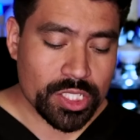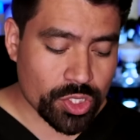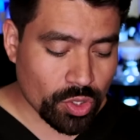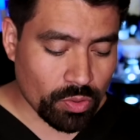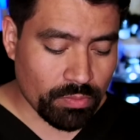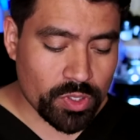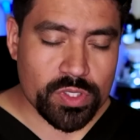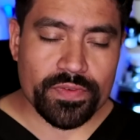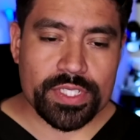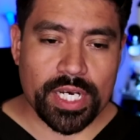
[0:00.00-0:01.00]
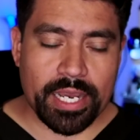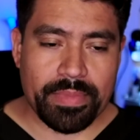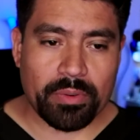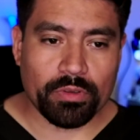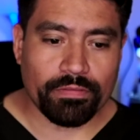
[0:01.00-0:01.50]
So most of the
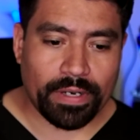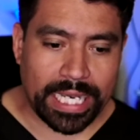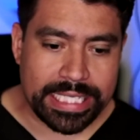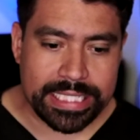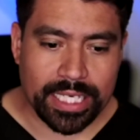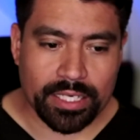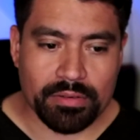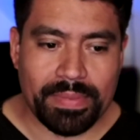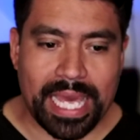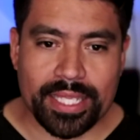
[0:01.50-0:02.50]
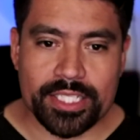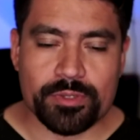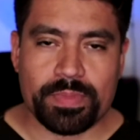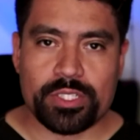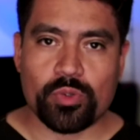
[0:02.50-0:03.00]
time I will find an imbalance
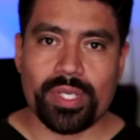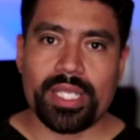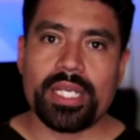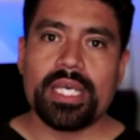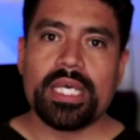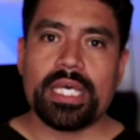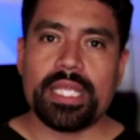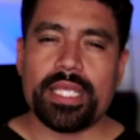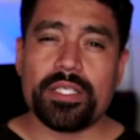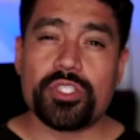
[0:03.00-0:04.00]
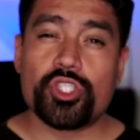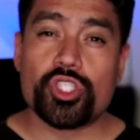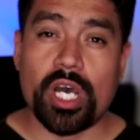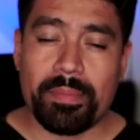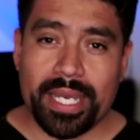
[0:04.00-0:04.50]
between the
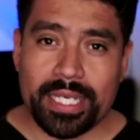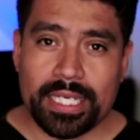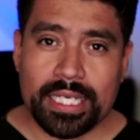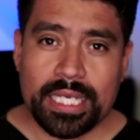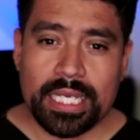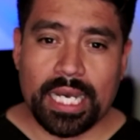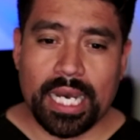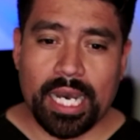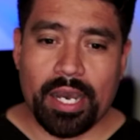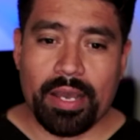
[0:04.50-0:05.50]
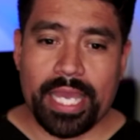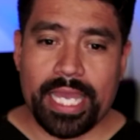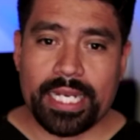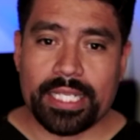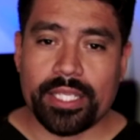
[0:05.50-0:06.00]
stomach
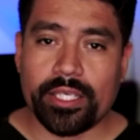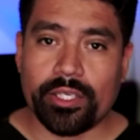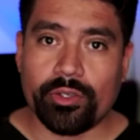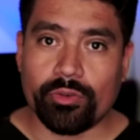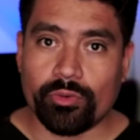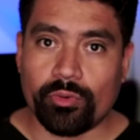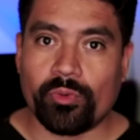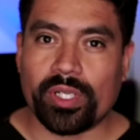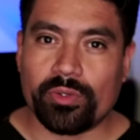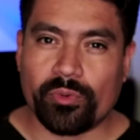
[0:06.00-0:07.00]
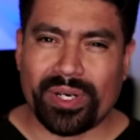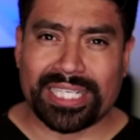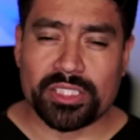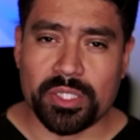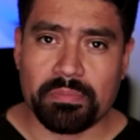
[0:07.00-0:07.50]
and the
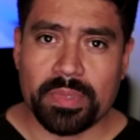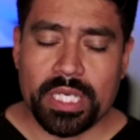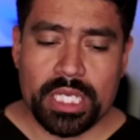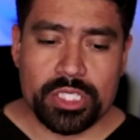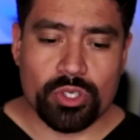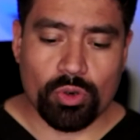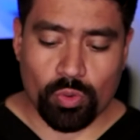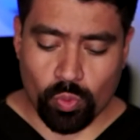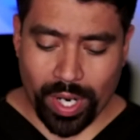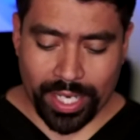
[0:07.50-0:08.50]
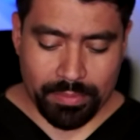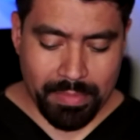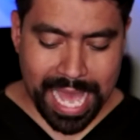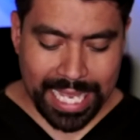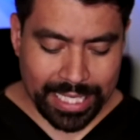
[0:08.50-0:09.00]
rectum. So one
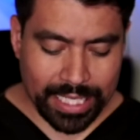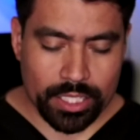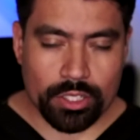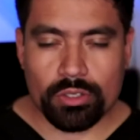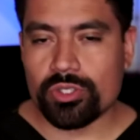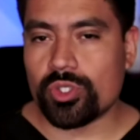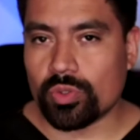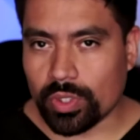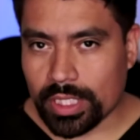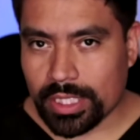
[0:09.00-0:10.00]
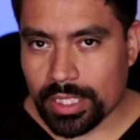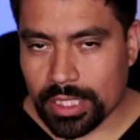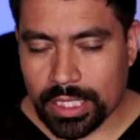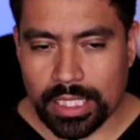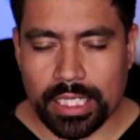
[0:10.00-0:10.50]
magnet usually
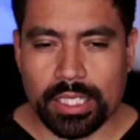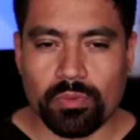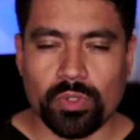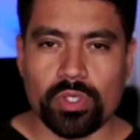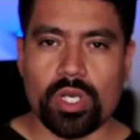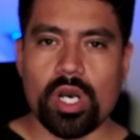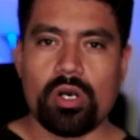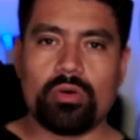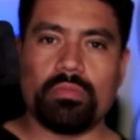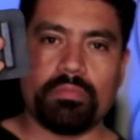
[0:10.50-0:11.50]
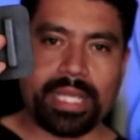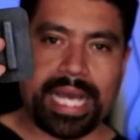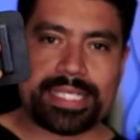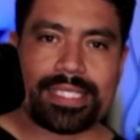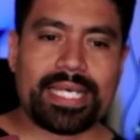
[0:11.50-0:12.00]
will go
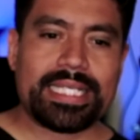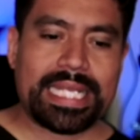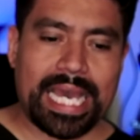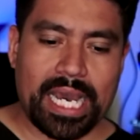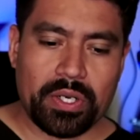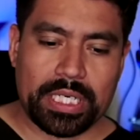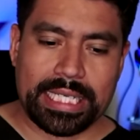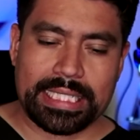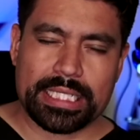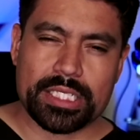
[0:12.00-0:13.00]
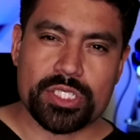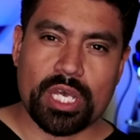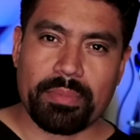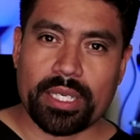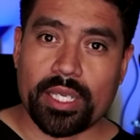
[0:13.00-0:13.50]
black side down in the
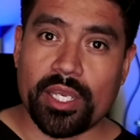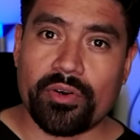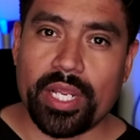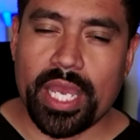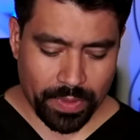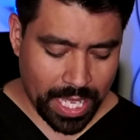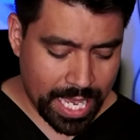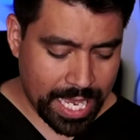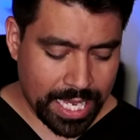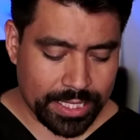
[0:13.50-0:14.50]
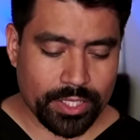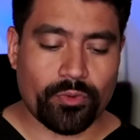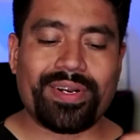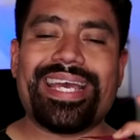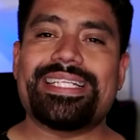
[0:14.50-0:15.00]
stomach area, and the
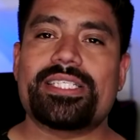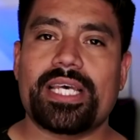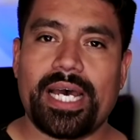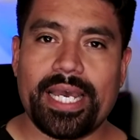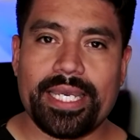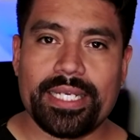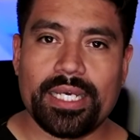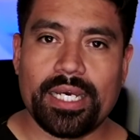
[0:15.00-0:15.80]
red side